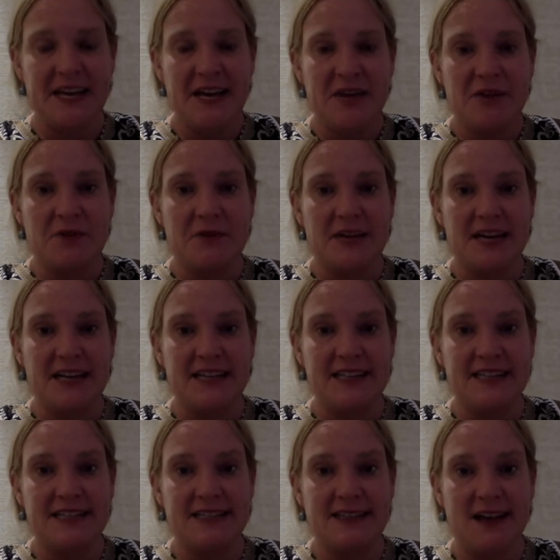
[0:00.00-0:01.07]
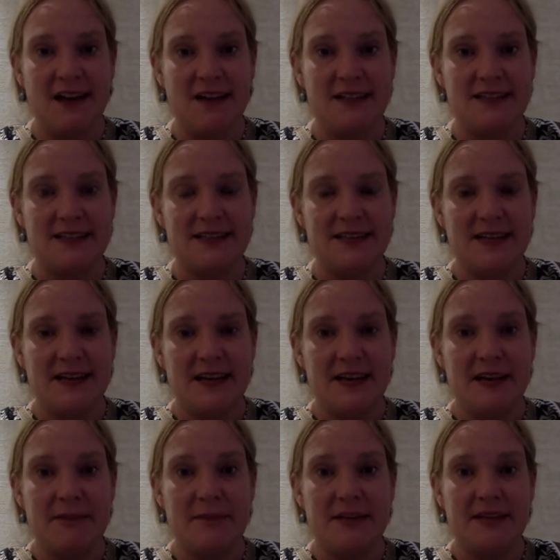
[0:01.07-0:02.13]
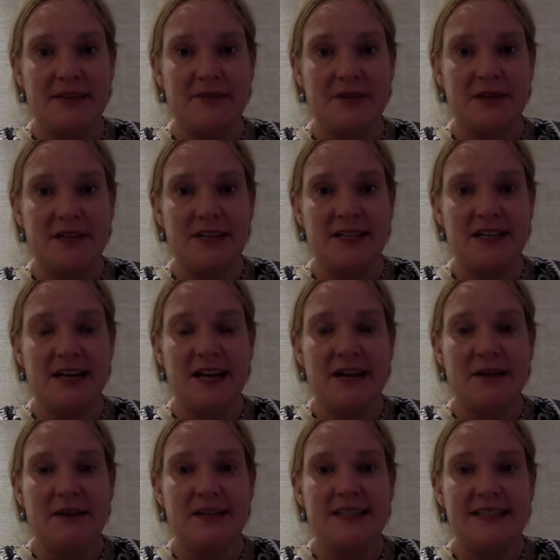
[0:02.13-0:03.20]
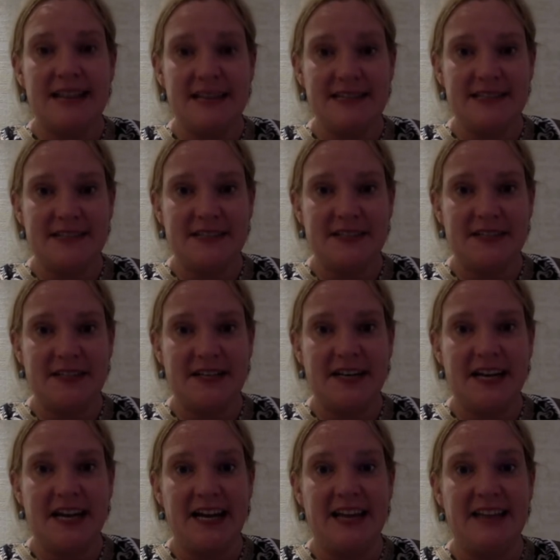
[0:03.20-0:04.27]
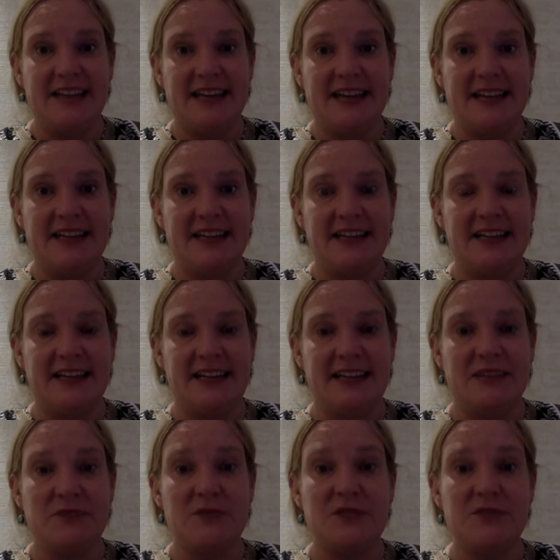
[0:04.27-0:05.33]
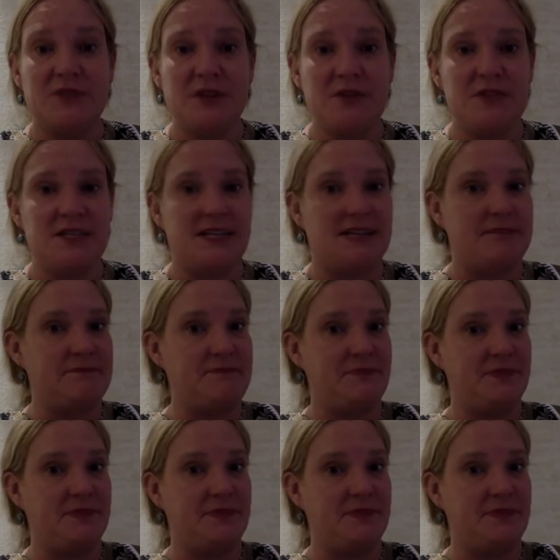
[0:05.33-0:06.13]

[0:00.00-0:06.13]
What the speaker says: When we added the salt, it made the water denser, and then it was floating.